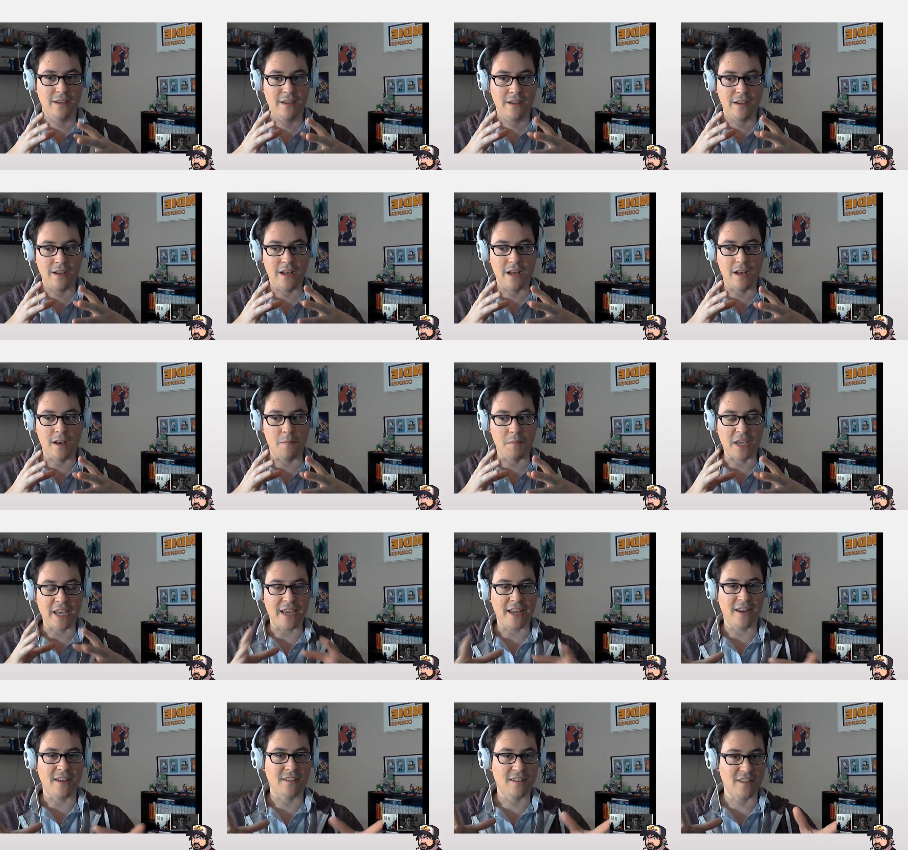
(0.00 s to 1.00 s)

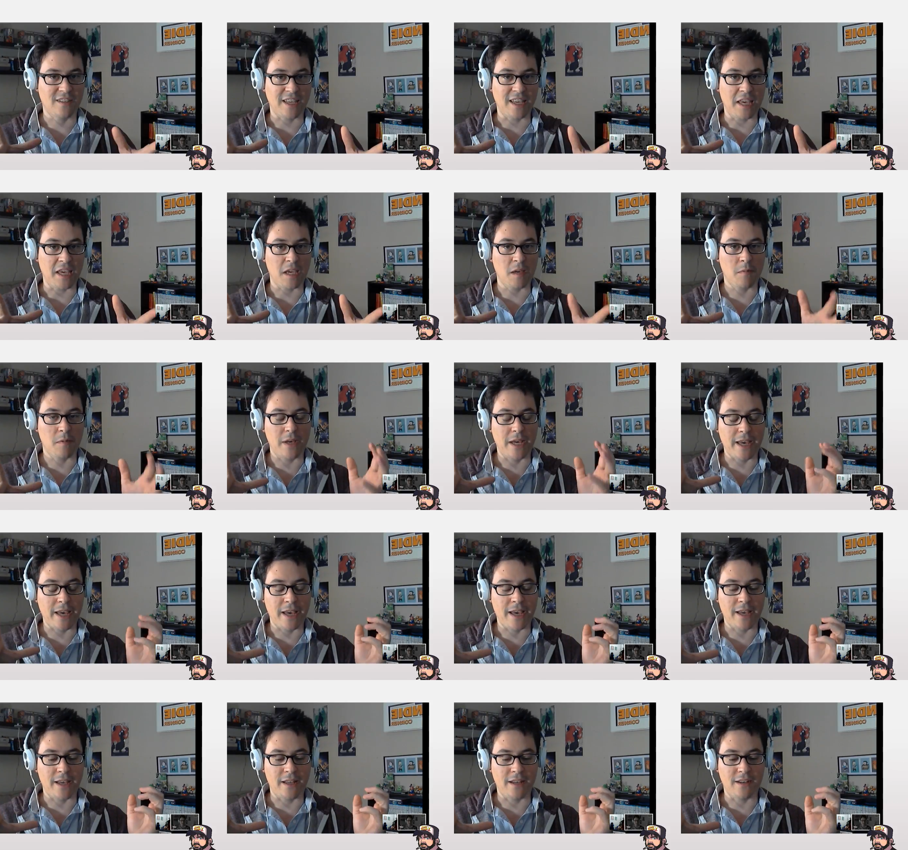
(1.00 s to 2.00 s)
mechanics of the game,
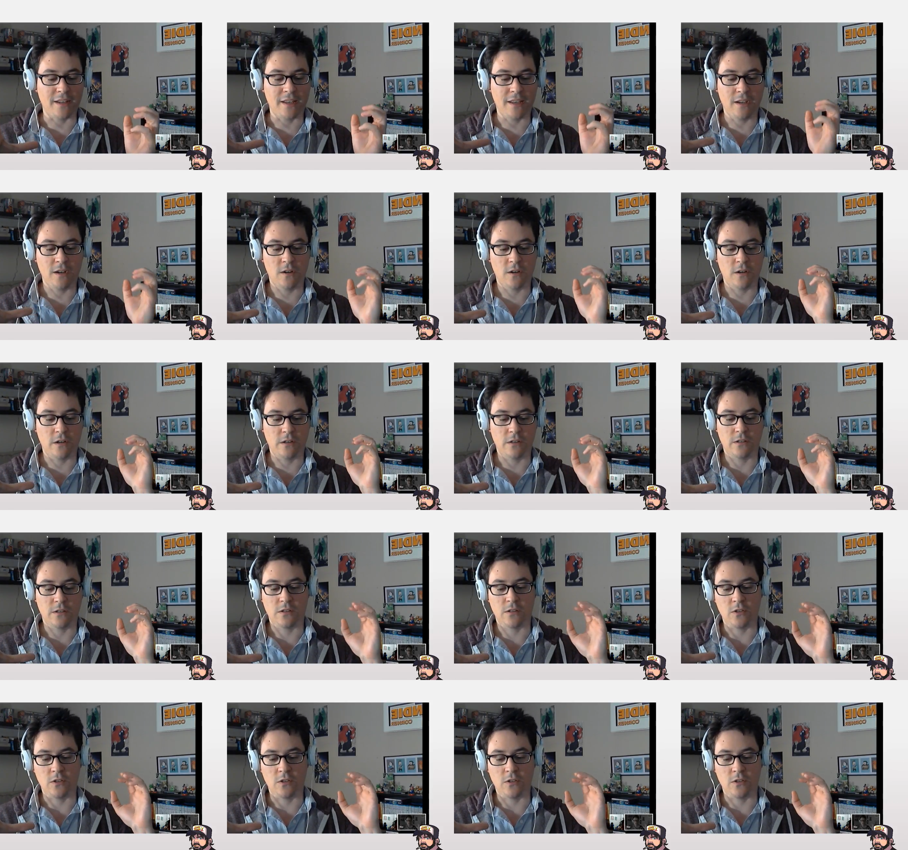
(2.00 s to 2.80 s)
and here's